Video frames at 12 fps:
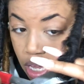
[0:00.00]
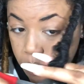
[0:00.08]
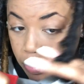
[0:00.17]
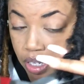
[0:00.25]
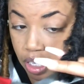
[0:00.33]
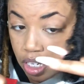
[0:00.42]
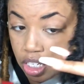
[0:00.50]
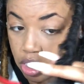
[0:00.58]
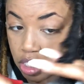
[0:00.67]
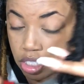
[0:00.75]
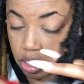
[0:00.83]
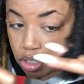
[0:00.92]

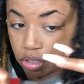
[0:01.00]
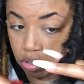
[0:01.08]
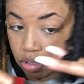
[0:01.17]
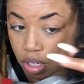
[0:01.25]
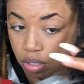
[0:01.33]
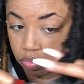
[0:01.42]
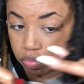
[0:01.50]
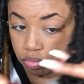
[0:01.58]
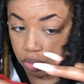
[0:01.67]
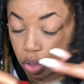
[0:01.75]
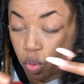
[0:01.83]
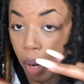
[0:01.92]
because, you know,
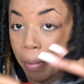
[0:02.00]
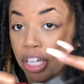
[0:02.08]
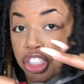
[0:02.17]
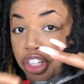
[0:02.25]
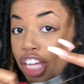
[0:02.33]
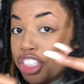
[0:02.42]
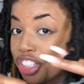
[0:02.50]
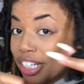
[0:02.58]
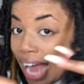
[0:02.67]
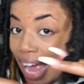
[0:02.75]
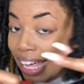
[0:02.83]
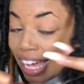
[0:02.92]
you want to make sure that you're
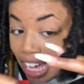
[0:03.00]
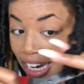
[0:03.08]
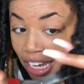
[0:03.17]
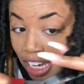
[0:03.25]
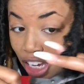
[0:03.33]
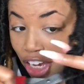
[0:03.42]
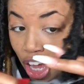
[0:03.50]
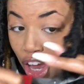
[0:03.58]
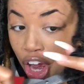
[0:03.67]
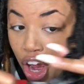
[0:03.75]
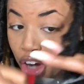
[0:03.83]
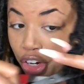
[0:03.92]
not cutting
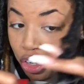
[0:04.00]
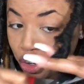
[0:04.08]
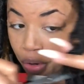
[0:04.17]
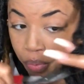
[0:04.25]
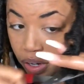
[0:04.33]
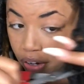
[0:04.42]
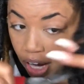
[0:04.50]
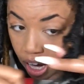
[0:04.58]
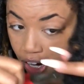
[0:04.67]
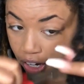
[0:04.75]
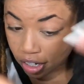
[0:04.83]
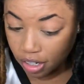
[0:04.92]
your real
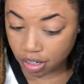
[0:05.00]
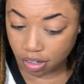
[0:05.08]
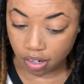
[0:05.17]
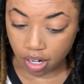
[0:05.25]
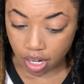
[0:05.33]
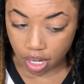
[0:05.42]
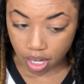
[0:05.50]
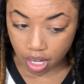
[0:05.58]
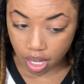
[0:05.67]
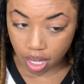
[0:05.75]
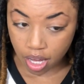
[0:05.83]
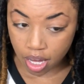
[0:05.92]
hair.
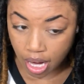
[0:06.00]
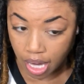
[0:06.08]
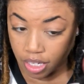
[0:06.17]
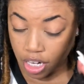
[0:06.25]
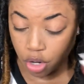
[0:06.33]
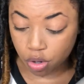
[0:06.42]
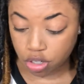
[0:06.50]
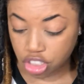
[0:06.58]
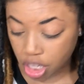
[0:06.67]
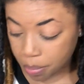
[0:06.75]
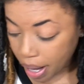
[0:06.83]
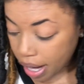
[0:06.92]
And I did
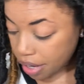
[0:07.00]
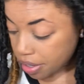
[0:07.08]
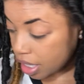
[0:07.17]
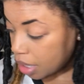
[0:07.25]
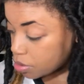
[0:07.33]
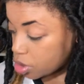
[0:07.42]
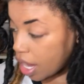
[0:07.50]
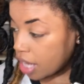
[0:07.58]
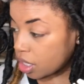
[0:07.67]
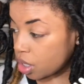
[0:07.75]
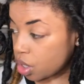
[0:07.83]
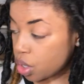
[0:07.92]
crochet my hair up, so I
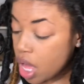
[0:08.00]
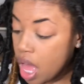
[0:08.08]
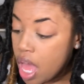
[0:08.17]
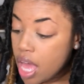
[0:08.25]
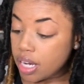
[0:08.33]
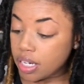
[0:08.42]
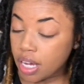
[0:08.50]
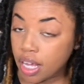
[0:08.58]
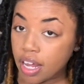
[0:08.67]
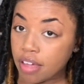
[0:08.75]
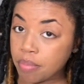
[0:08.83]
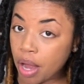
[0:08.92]
know none
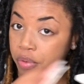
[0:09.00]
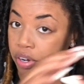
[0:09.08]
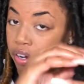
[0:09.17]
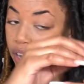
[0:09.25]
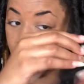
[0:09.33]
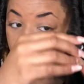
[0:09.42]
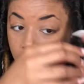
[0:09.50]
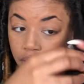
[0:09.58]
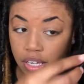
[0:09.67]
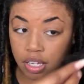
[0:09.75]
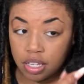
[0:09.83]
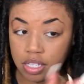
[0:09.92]
of my real hair
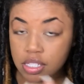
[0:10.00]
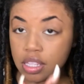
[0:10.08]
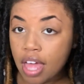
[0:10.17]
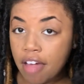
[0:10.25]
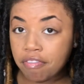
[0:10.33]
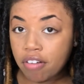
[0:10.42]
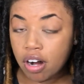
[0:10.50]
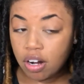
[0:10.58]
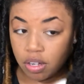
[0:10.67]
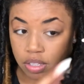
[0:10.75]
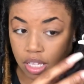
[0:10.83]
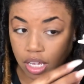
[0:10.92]
is that far
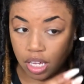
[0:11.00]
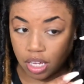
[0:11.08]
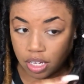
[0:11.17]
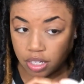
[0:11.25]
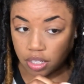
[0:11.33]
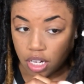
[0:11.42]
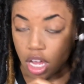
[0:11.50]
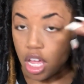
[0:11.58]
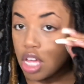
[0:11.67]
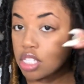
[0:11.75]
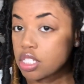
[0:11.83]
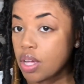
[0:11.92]
on the end.
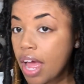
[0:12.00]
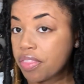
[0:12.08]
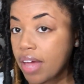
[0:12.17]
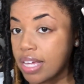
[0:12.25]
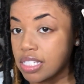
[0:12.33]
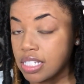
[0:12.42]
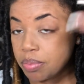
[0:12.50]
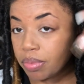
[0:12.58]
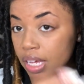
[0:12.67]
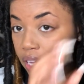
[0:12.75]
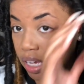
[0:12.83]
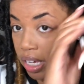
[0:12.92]
So after I snip
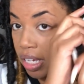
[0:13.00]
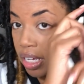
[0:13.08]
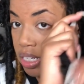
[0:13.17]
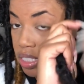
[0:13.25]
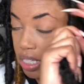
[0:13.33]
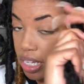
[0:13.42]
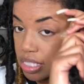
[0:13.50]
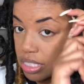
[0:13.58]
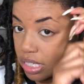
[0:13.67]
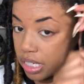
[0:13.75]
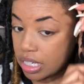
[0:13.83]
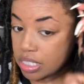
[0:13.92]
the ends, it's
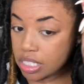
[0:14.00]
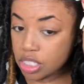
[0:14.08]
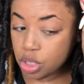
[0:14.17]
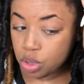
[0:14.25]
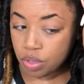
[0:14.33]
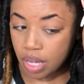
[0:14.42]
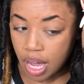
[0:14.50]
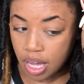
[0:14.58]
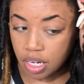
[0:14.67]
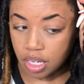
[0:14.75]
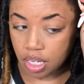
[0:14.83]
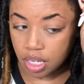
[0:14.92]
easy to
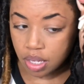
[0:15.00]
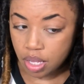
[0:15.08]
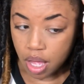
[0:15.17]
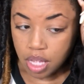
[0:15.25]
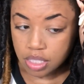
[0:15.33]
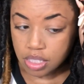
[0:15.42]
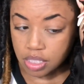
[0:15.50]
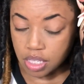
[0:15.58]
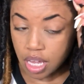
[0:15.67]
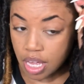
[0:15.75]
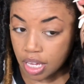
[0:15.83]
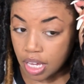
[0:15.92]
kind of
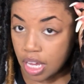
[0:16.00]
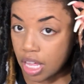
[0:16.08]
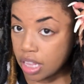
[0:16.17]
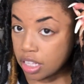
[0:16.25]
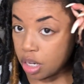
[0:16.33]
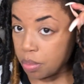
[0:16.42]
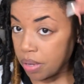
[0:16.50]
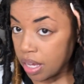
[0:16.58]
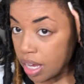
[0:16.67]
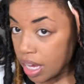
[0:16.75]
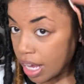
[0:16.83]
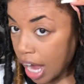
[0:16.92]
tug it a little
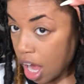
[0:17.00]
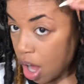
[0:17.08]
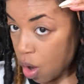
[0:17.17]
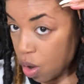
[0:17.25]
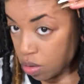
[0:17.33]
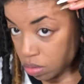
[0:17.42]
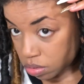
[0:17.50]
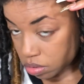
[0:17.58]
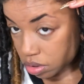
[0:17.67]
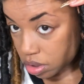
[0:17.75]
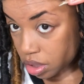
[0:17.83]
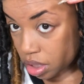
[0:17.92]
bit, and I hold
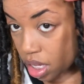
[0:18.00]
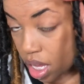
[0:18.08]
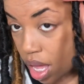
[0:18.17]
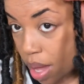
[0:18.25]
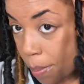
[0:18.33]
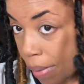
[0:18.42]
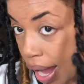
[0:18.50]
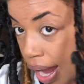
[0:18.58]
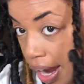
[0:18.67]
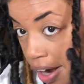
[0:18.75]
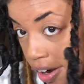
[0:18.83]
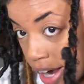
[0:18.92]
my
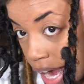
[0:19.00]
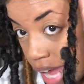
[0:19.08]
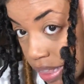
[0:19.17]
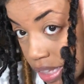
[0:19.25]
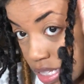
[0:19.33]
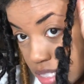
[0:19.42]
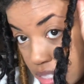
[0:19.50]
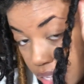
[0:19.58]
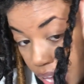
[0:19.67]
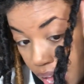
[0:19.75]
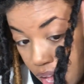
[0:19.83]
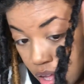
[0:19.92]
hair at the
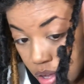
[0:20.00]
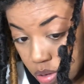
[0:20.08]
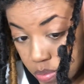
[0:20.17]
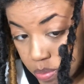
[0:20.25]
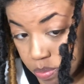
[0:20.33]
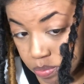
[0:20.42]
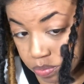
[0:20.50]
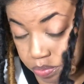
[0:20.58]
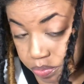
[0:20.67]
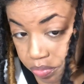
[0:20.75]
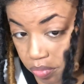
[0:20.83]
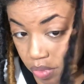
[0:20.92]
scalp
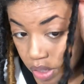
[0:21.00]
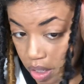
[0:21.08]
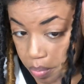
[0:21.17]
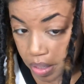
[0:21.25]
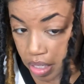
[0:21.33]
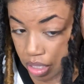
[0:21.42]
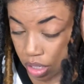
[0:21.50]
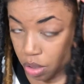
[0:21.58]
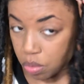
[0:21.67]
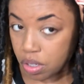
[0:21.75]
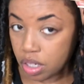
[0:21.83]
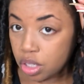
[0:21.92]
because I don't
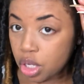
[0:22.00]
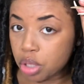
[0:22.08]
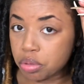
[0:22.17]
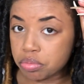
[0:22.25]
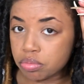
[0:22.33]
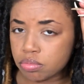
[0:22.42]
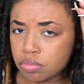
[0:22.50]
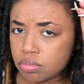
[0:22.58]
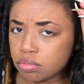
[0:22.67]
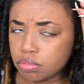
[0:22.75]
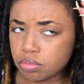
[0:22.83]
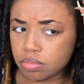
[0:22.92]
want to, you know,
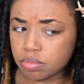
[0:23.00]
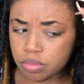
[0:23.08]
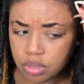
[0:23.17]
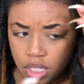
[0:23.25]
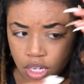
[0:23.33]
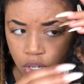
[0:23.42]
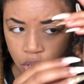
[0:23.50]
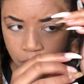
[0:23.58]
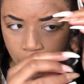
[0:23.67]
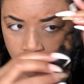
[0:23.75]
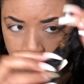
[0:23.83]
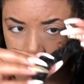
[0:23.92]
tug
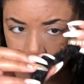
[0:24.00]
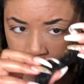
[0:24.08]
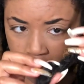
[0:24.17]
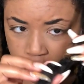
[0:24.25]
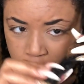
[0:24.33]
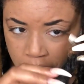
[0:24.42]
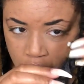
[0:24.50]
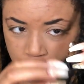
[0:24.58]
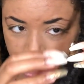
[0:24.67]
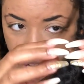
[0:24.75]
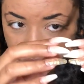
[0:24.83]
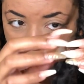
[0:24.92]
on my hair too much.
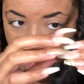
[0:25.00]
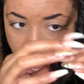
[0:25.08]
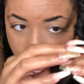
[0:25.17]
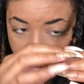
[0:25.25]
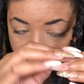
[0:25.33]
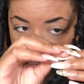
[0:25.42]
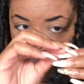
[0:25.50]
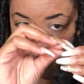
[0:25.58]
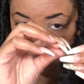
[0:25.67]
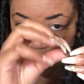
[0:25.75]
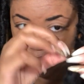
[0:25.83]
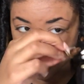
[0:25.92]

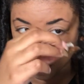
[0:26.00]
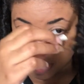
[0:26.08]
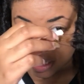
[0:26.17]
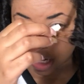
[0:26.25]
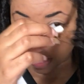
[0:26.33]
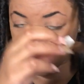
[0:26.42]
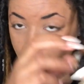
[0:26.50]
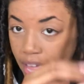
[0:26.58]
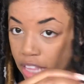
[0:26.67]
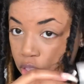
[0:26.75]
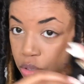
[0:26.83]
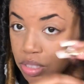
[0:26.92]
And then once I do that,
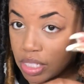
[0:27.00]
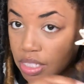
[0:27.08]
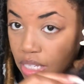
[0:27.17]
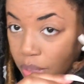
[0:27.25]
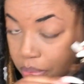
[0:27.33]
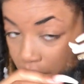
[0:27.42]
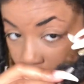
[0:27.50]
it loosens up the